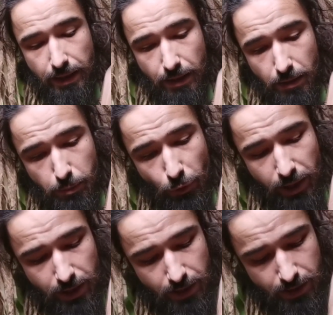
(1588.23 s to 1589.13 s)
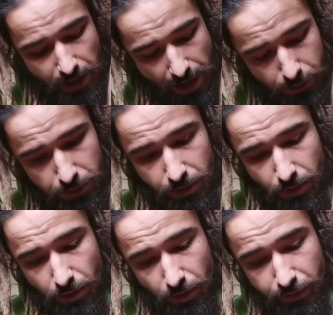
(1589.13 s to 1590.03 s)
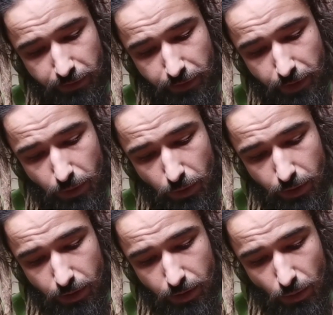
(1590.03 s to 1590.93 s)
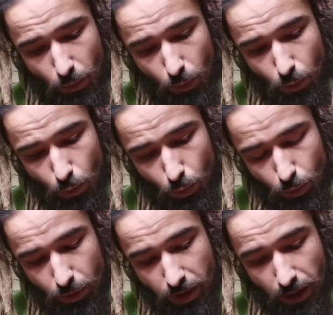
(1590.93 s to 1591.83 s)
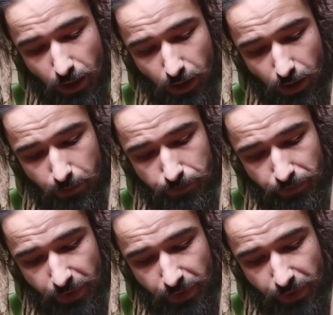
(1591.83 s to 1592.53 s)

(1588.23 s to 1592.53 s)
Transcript: and bringing it out of the